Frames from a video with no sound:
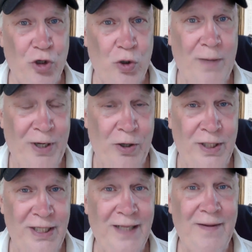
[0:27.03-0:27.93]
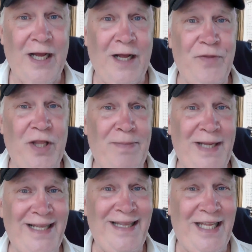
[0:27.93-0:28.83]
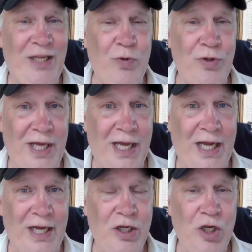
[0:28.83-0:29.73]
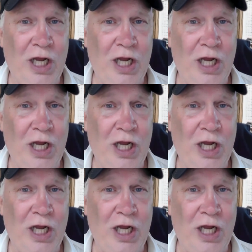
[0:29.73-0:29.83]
ago, apparently, the plane that he was on